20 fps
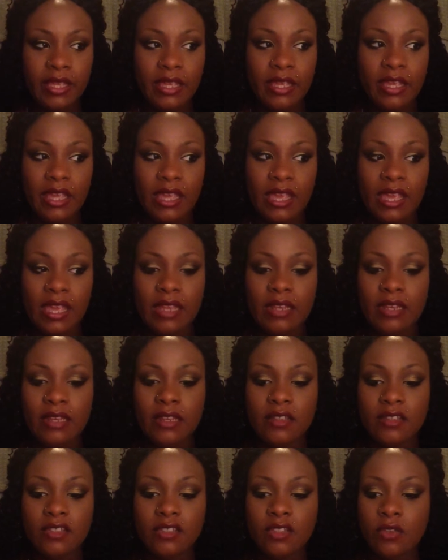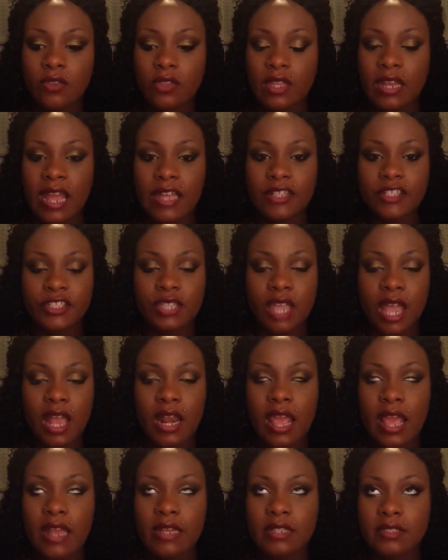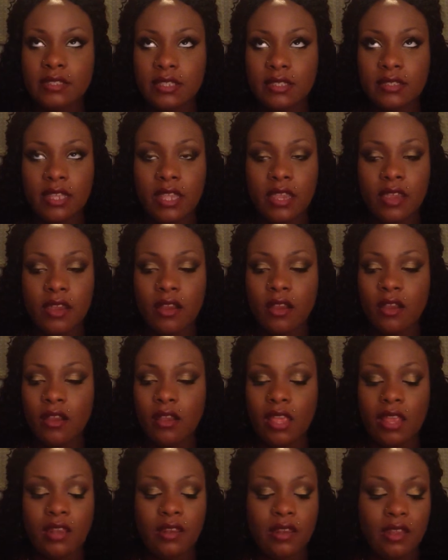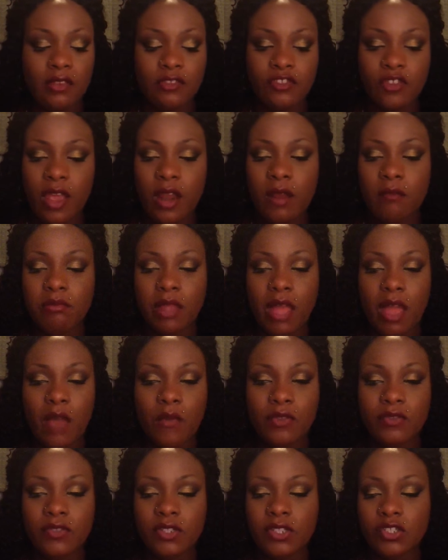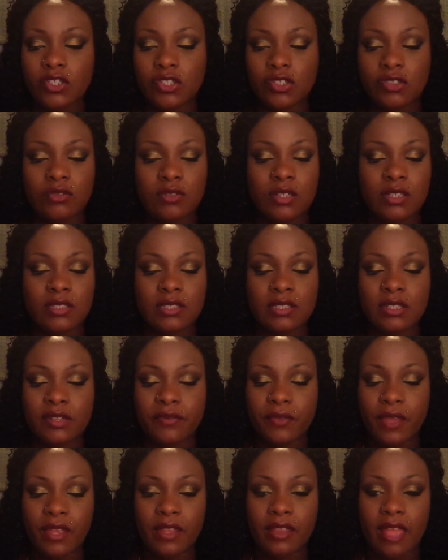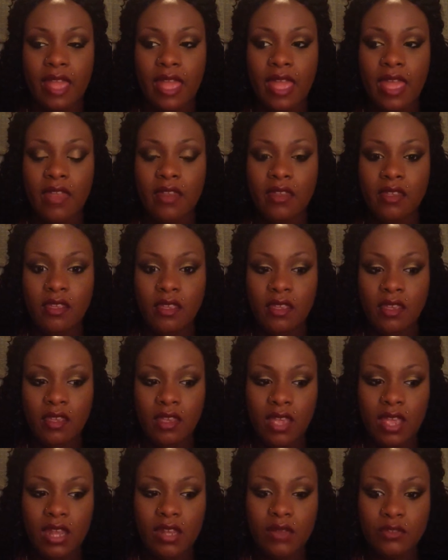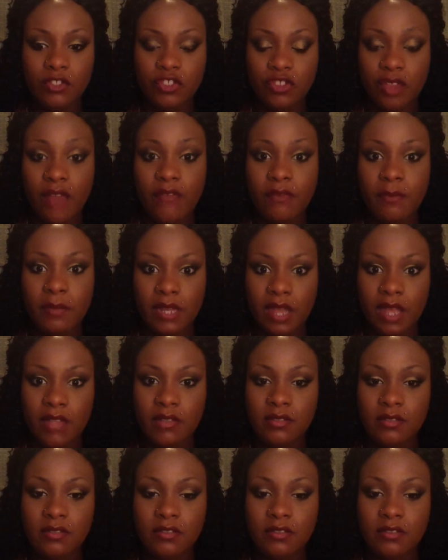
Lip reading: And so then I just kind of had to sit there and try to blot with tissue and stuff like that, and it was driving me nuts.